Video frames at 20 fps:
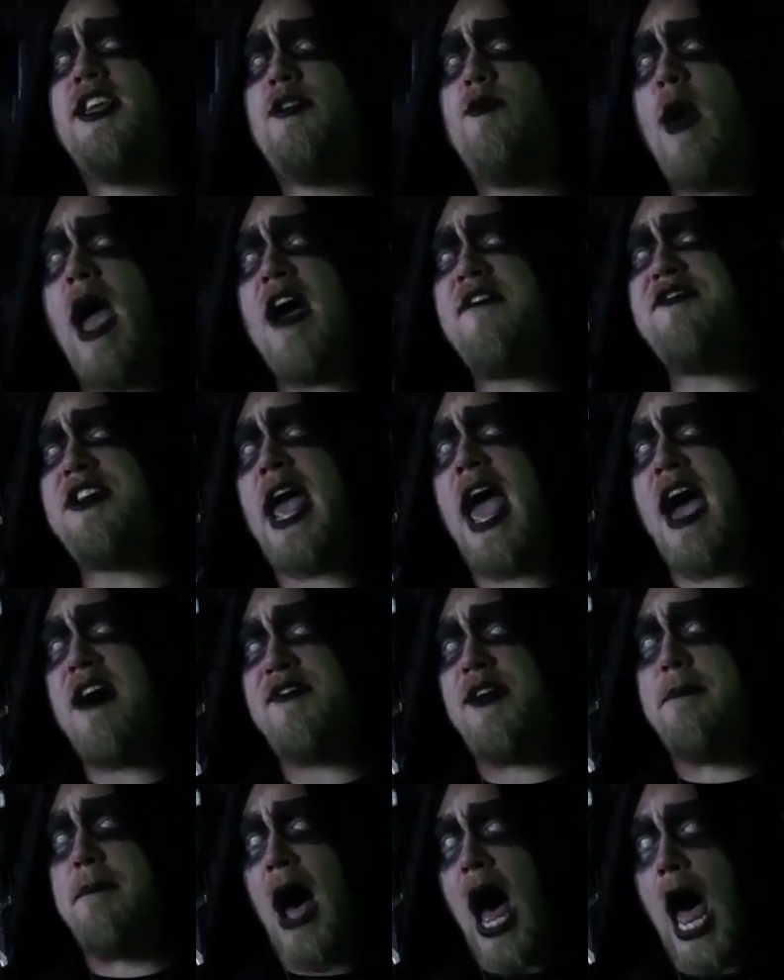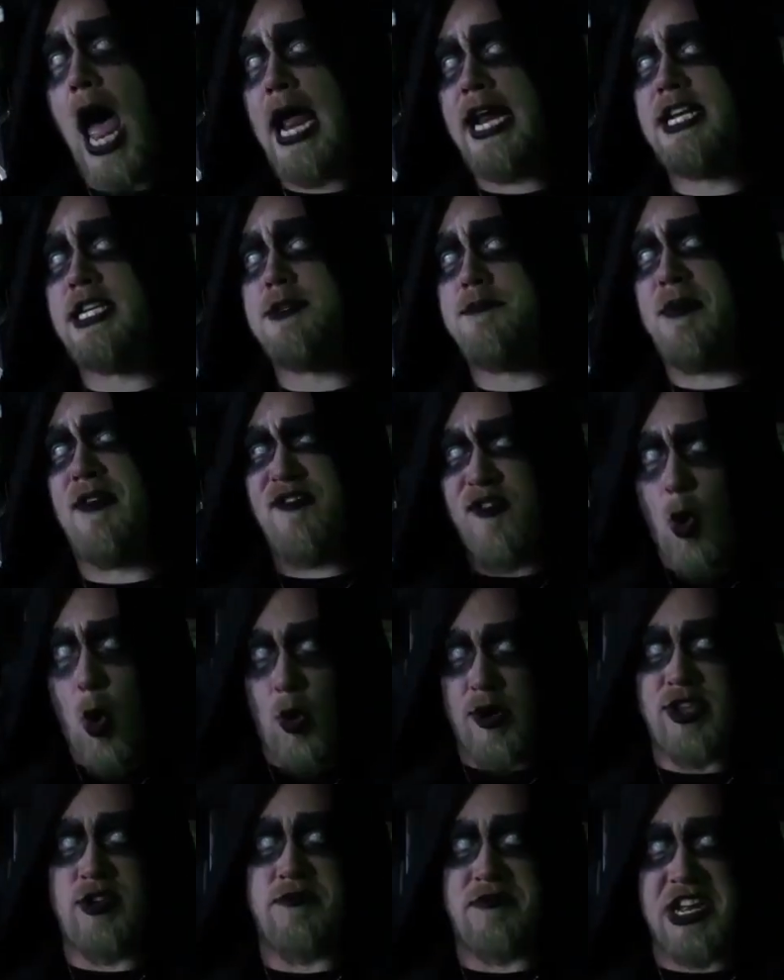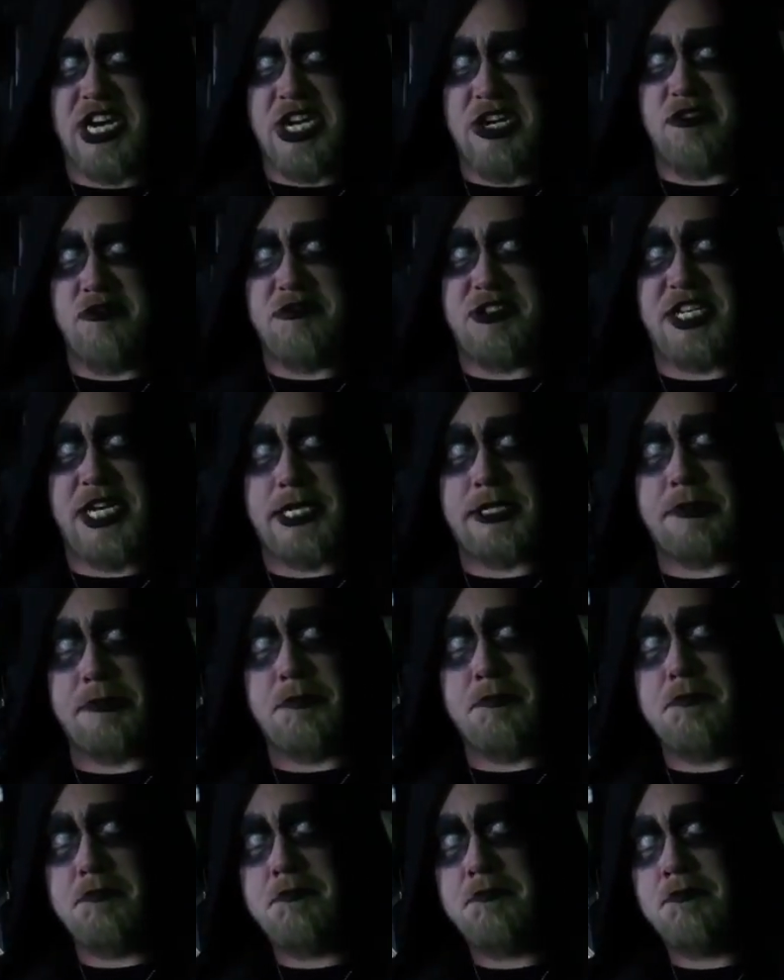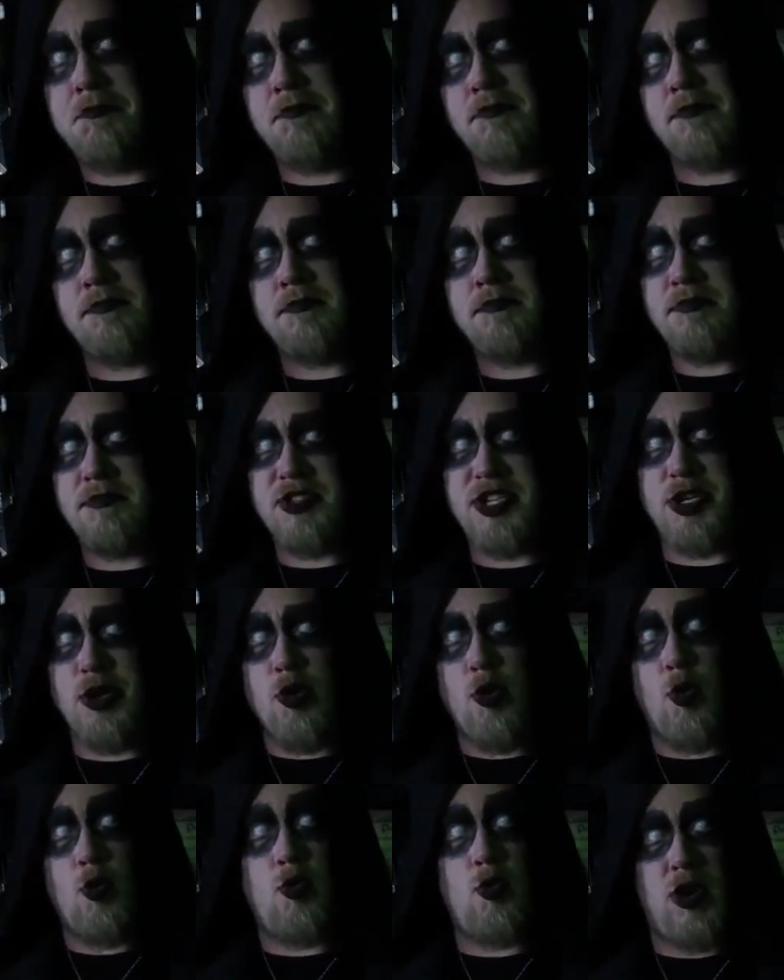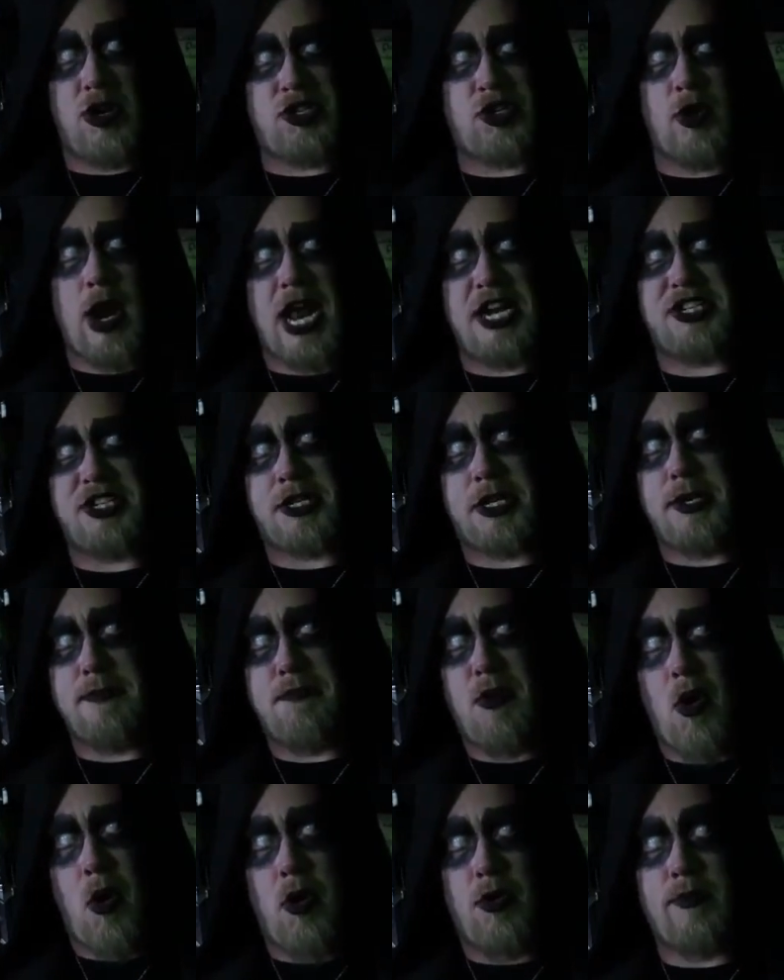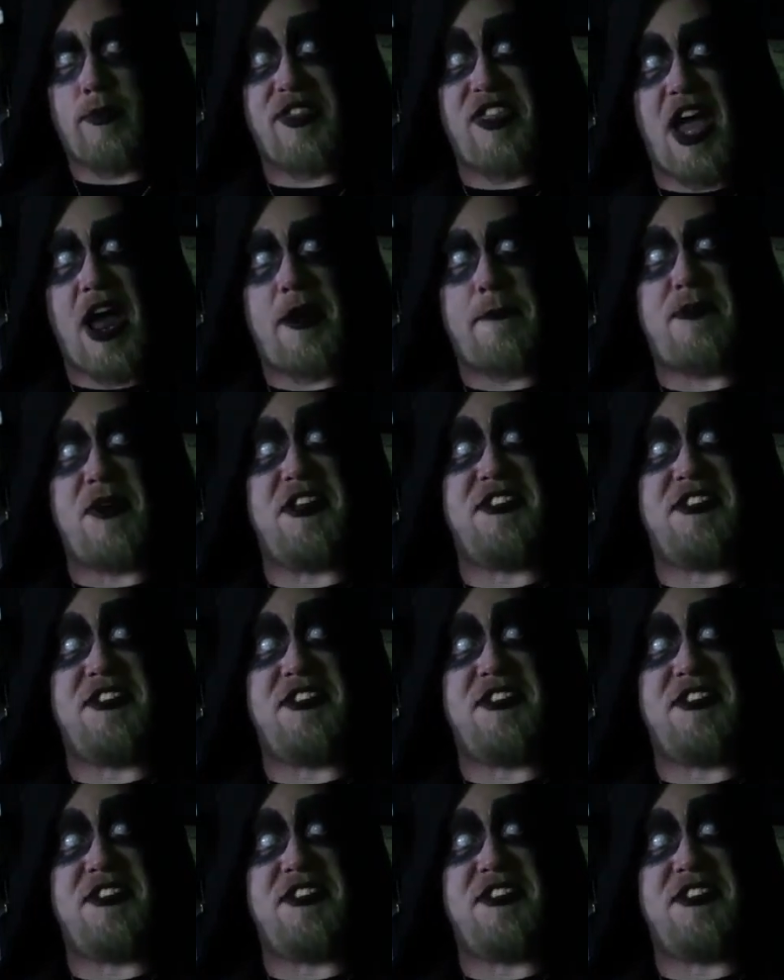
You have to have a mind before you can lose it. You were tragically born without a